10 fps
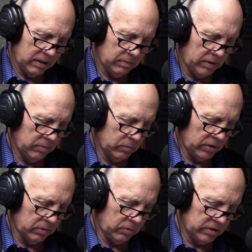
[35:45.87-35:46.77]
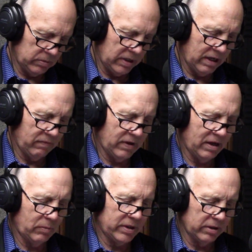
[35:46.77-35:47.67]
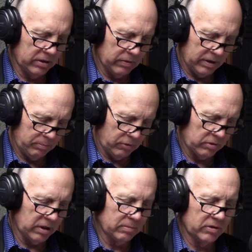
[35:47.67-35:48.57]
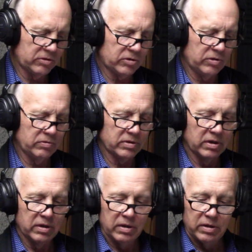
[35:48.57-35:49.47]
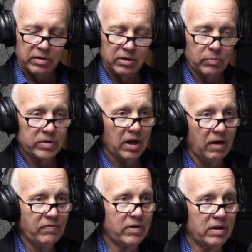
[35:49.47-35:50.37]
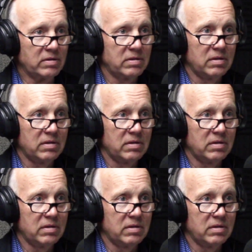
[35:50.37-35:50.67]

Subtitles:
I mean, once we have that, we can go out and proclaim those truths, you know, with confidence.